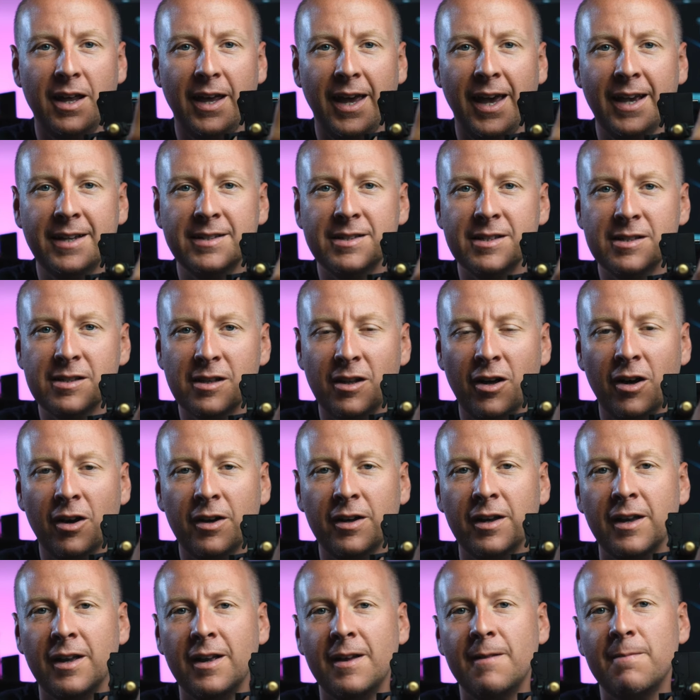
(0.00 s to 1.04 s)
axis
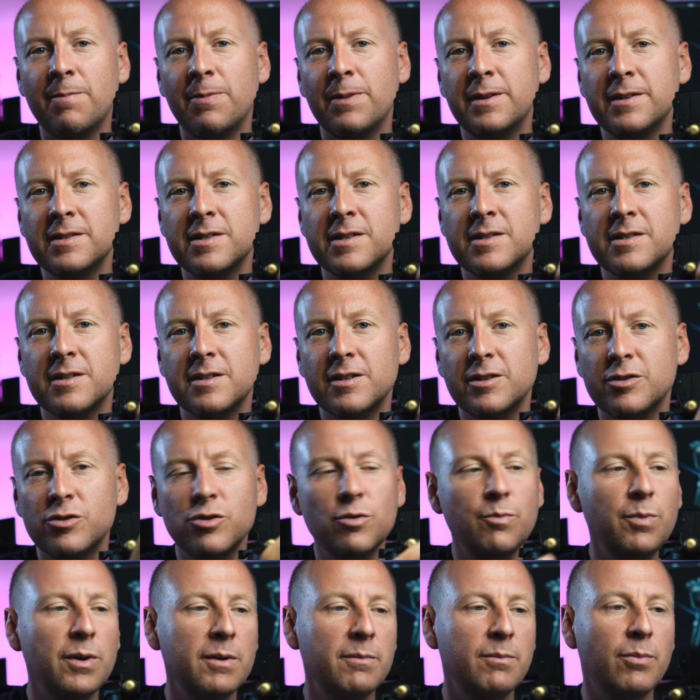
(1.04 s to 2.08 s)
lock. This is
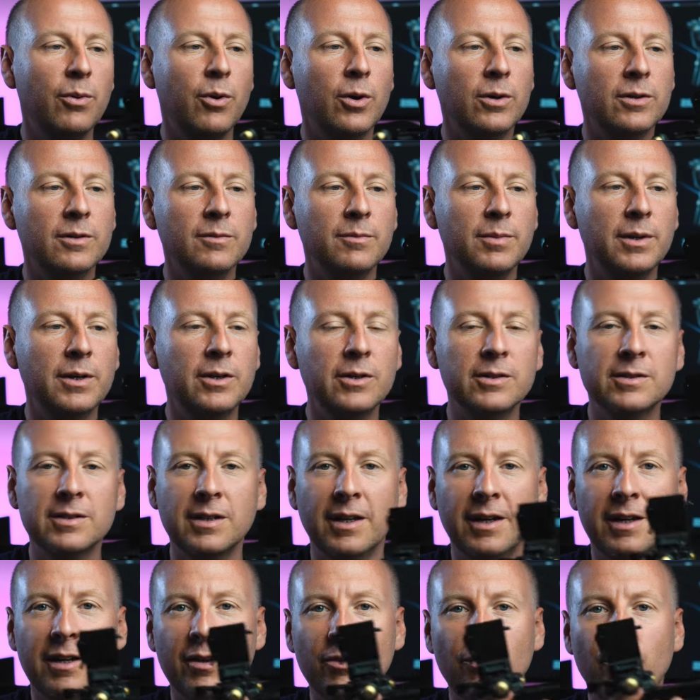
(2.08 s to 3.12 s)
super important because,
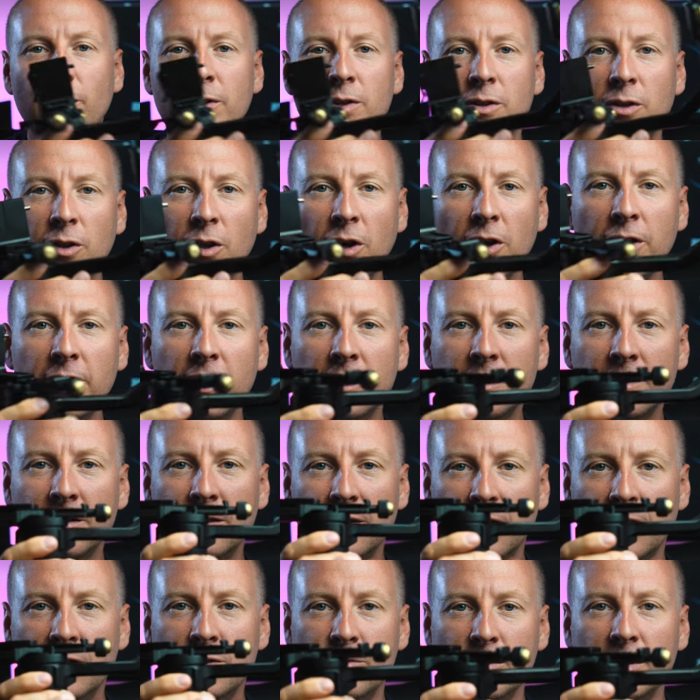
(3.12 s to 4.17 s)
like, when you lock
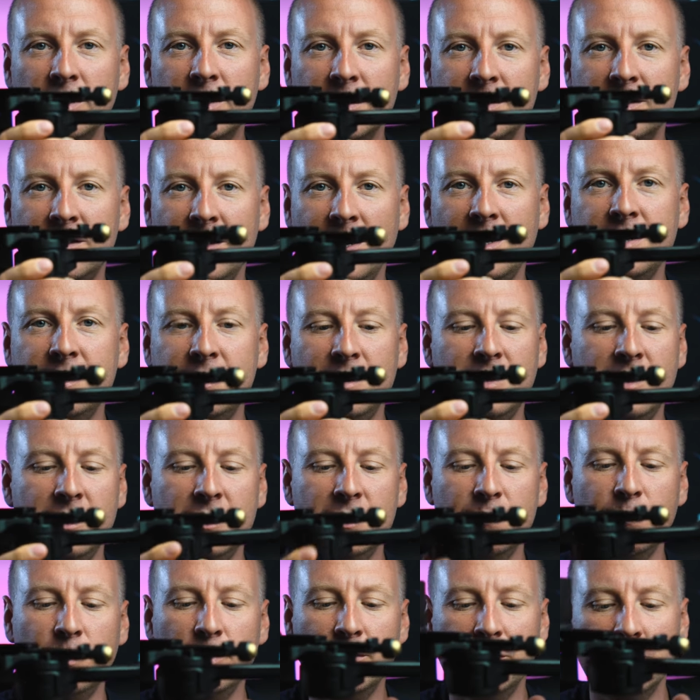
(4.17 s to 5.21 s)
it, it really stays in
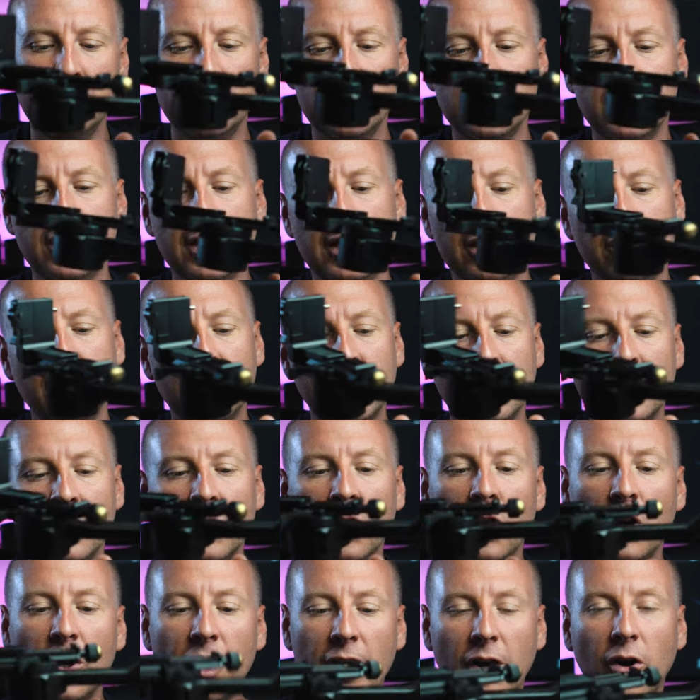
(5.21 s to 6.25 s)
its position and you can
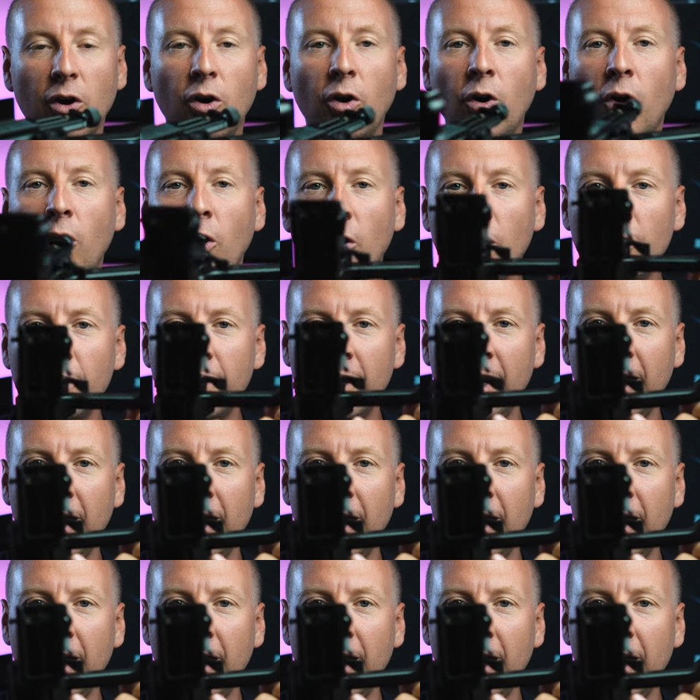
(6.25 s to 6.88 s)
lock all the